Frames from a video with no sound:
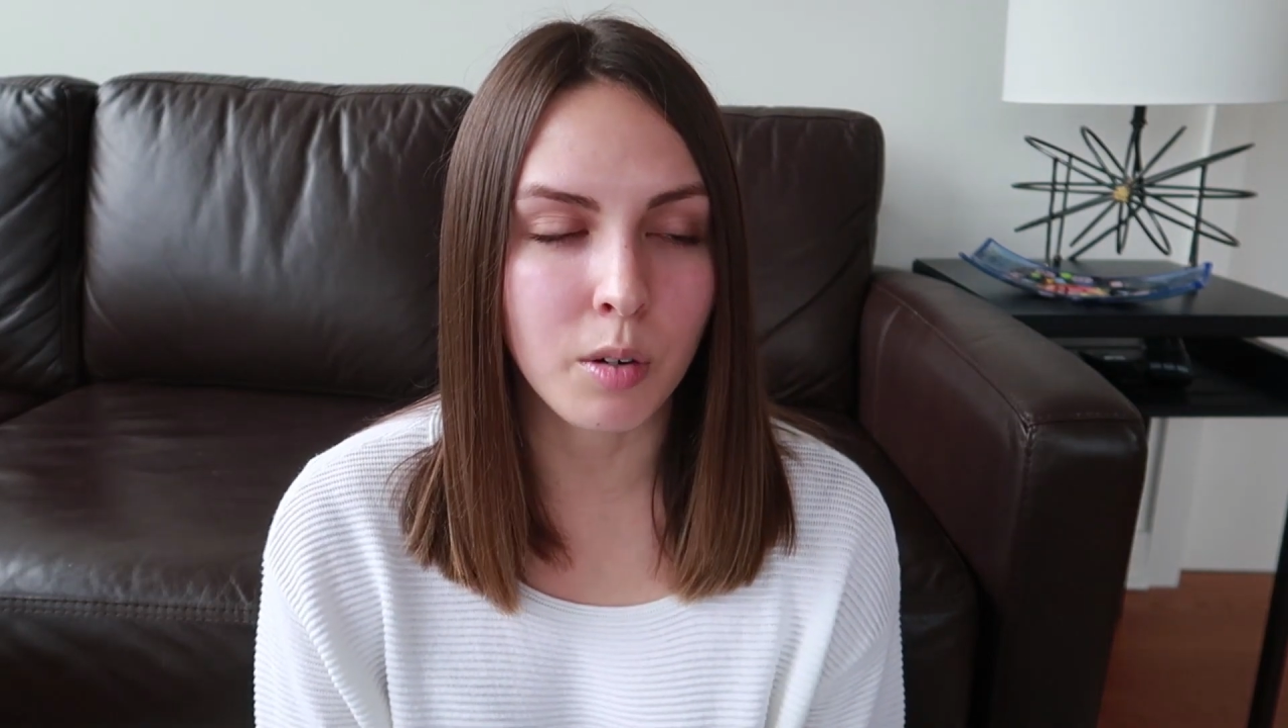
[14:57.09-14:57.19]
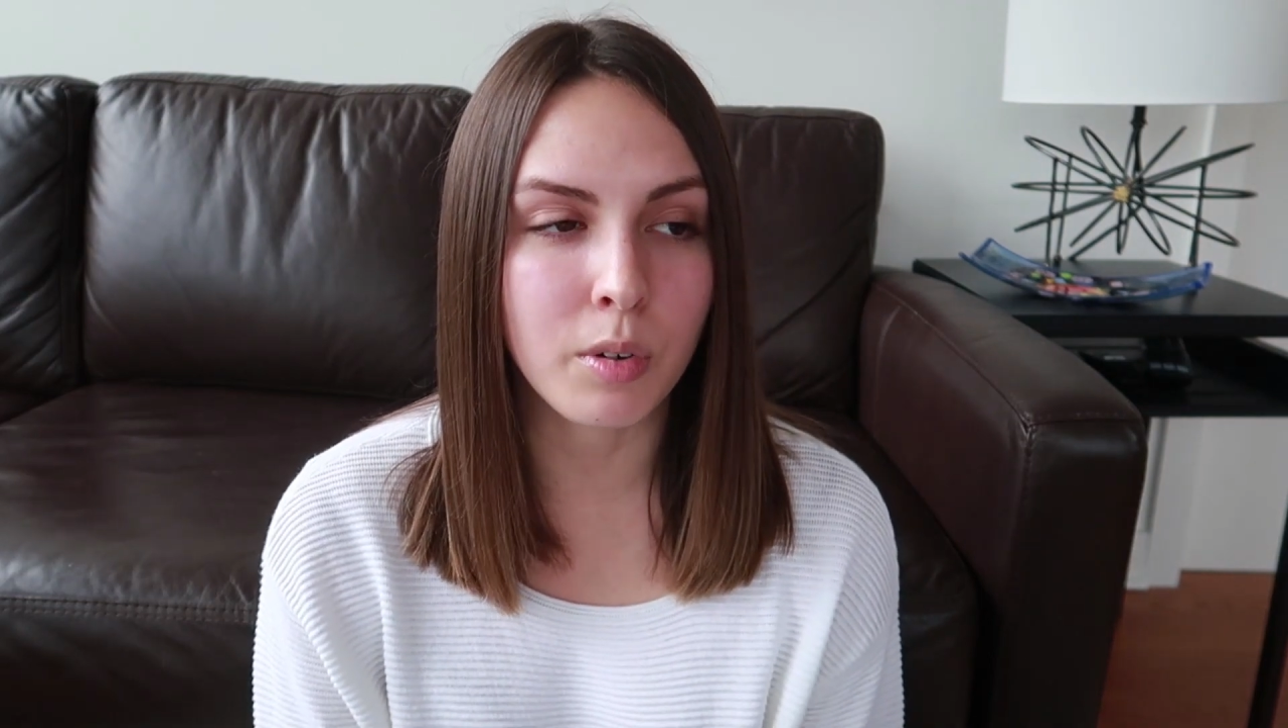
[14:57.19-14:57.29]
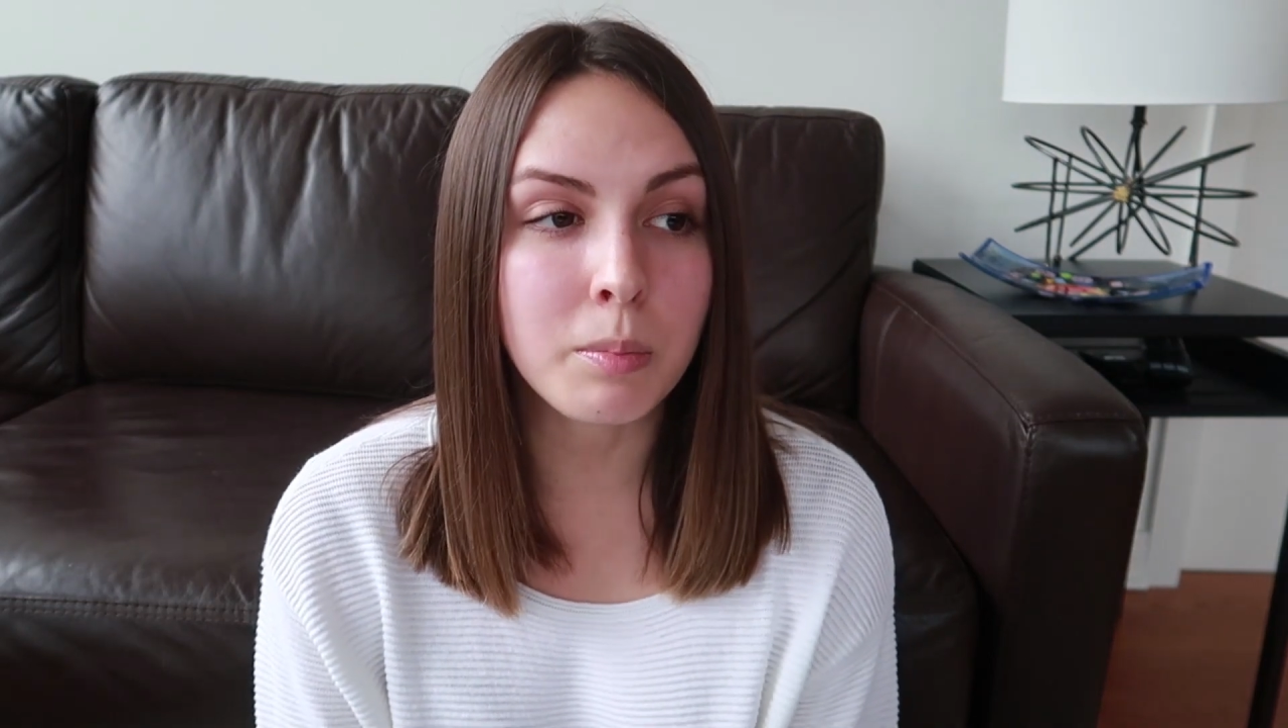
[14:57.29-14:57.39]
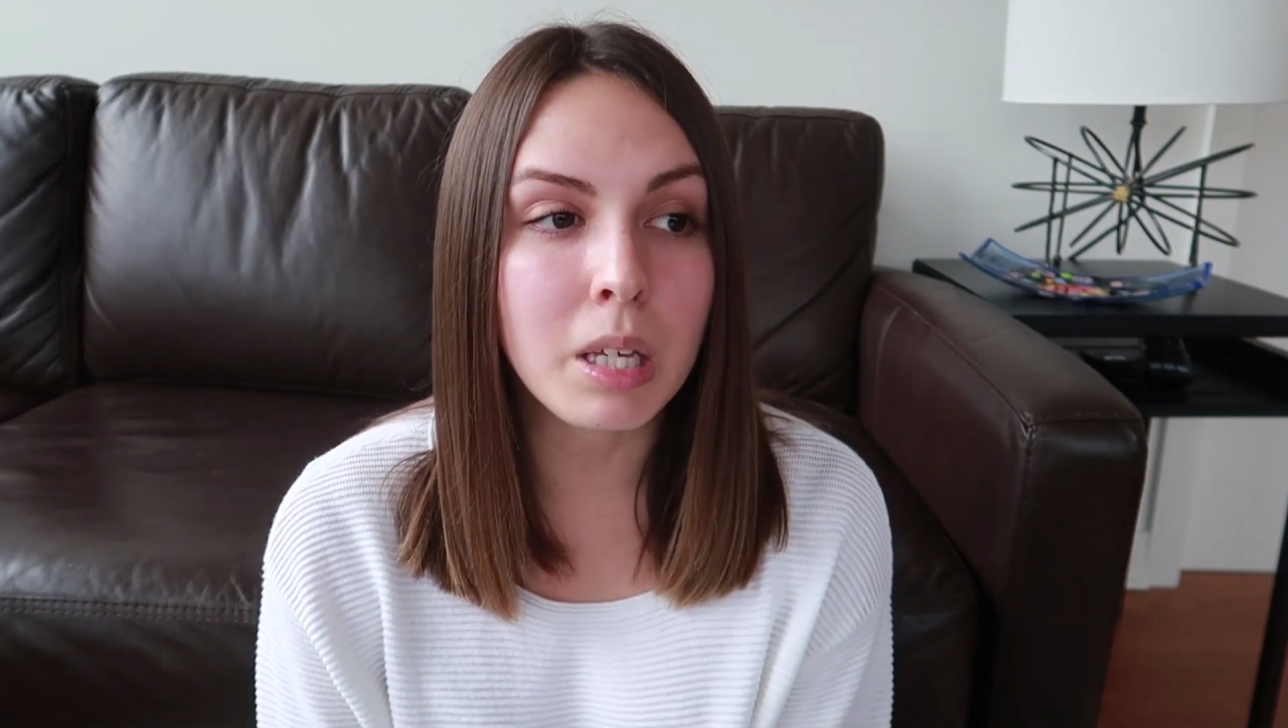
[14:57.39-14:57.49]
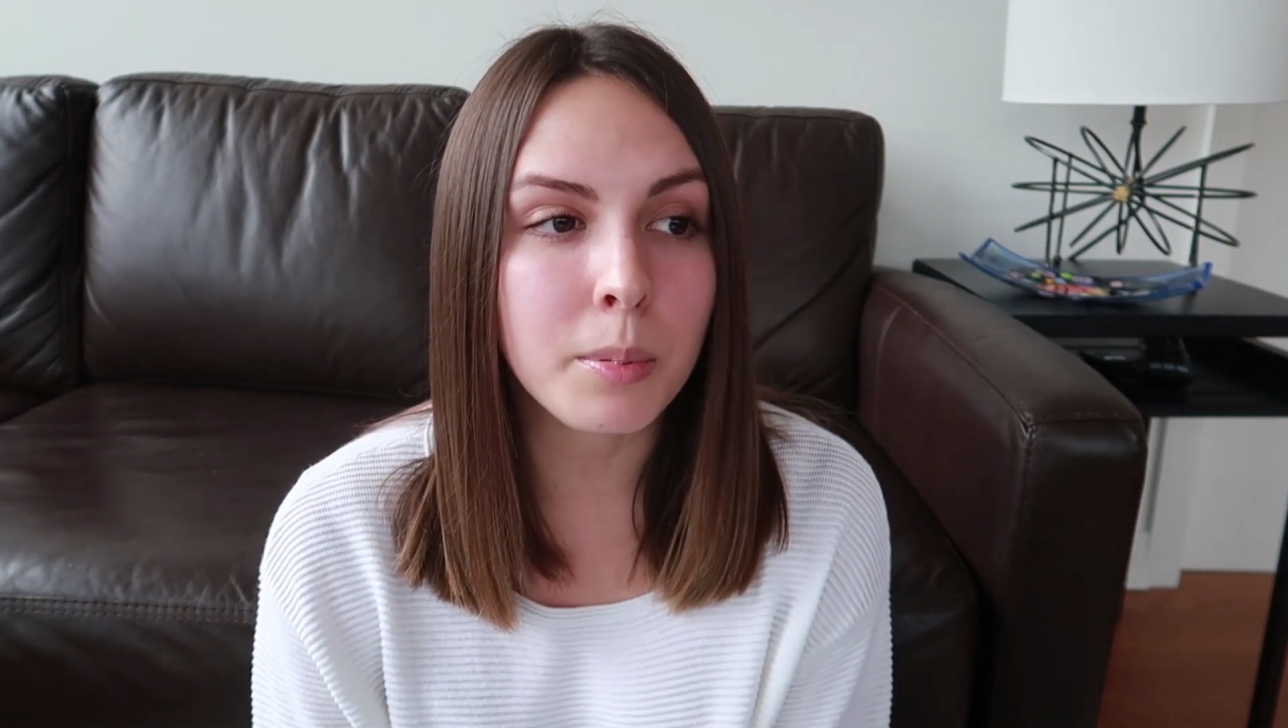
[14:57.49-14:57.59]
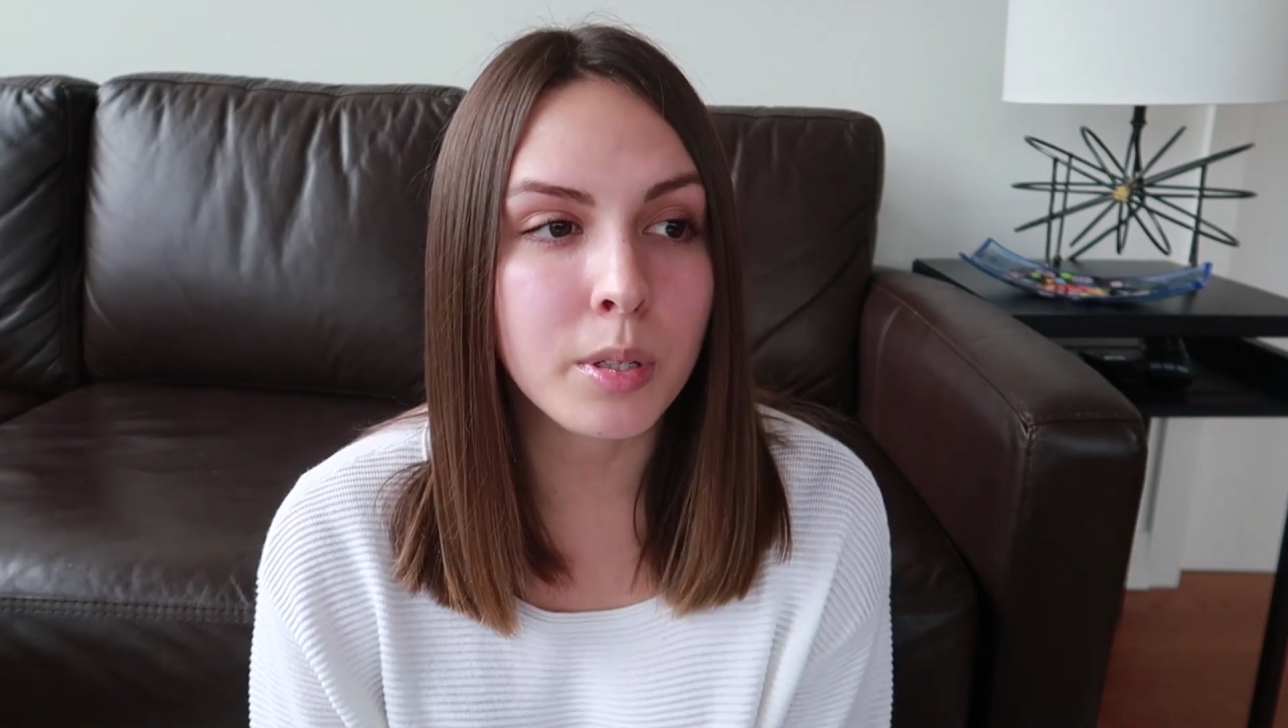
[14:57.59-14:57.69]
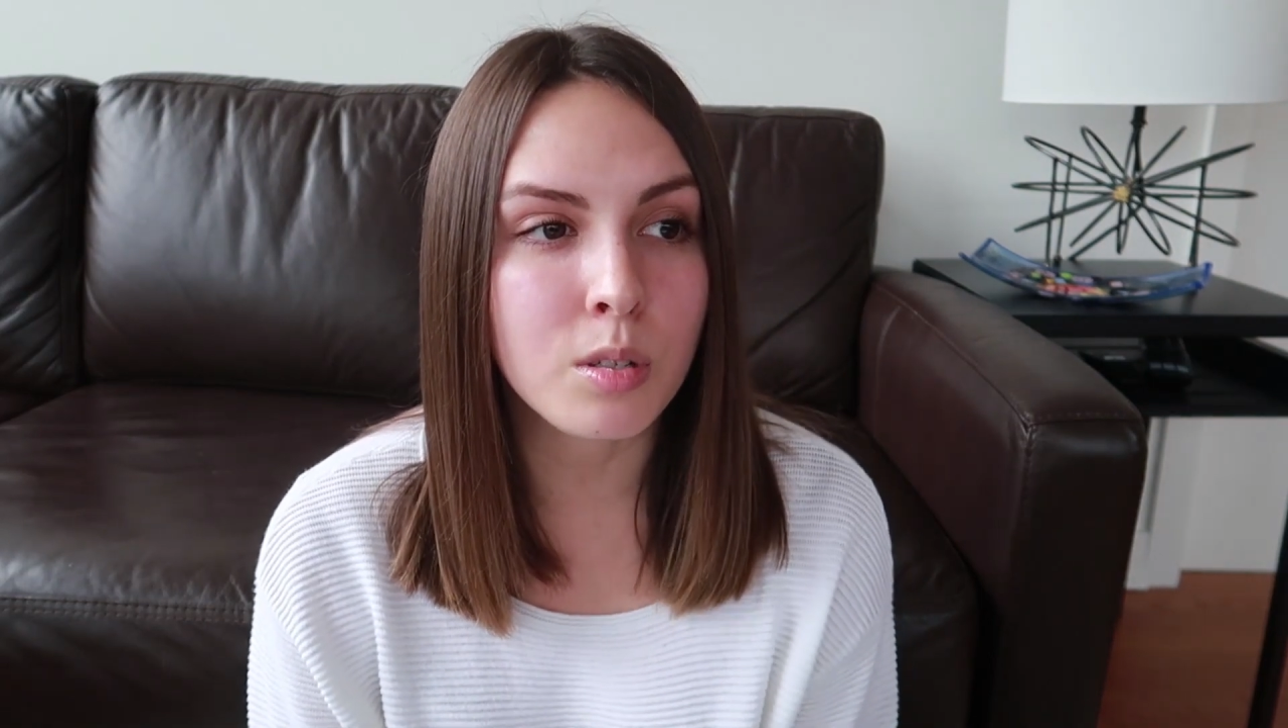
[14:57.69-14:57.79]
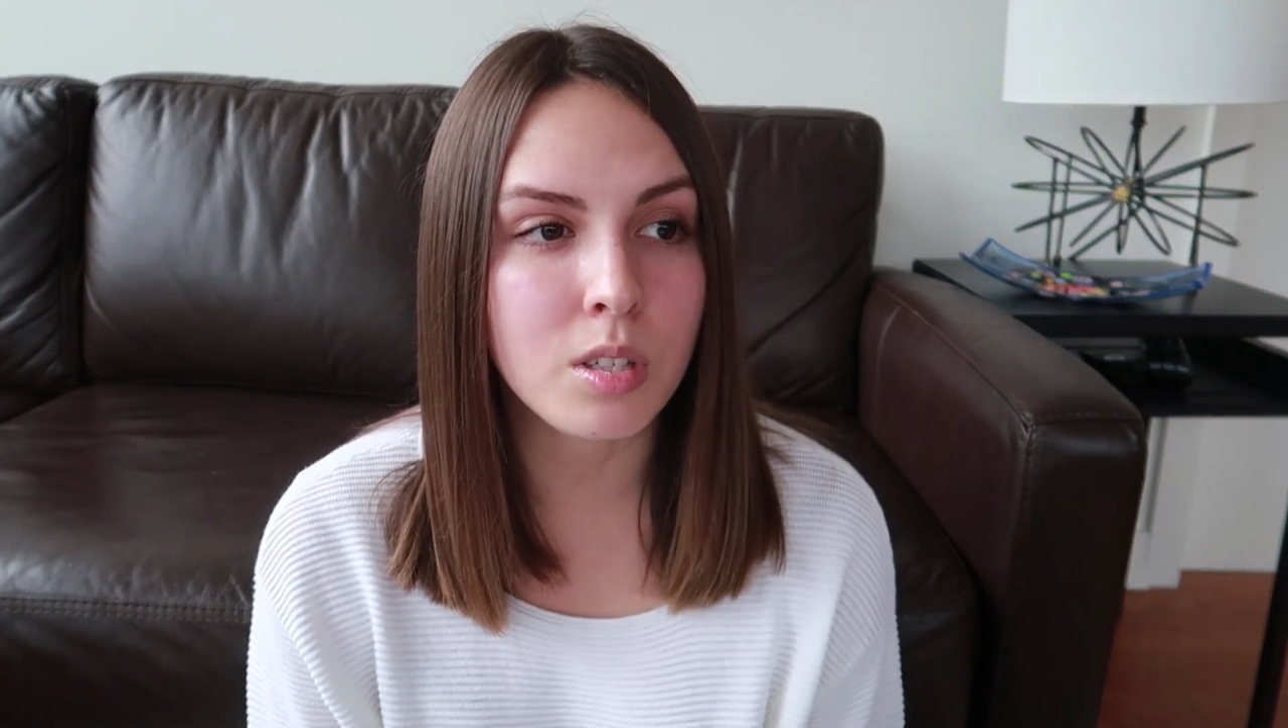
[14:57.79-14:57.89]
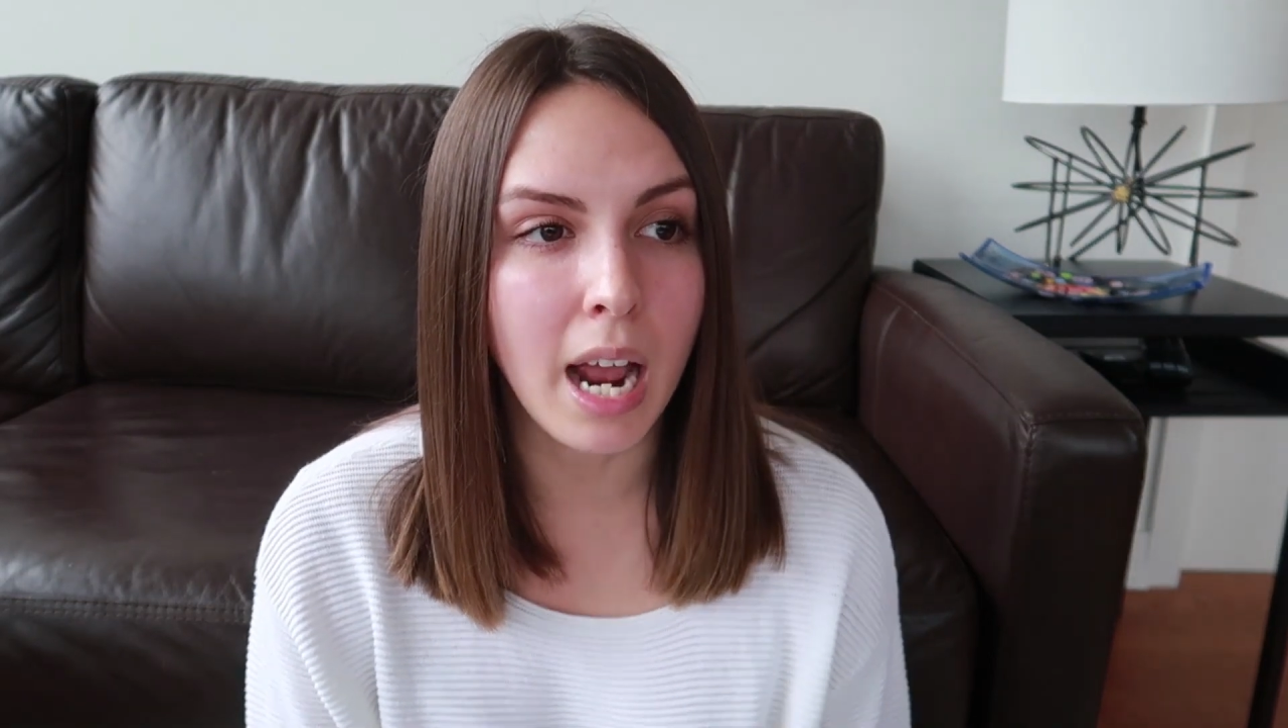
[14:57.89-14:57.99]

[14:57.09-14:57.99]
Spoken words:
But when people used